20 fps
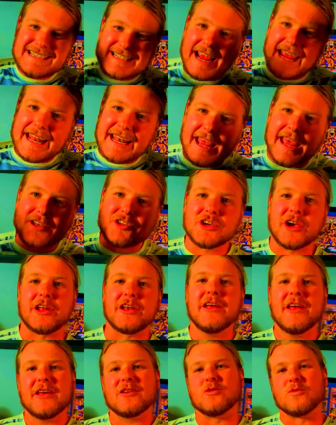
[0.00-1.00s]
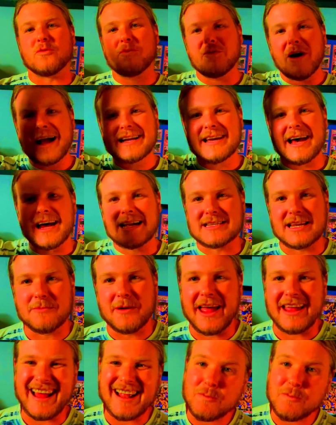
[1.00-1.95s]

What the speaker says: second-hand shirt? You fucktards, eBay.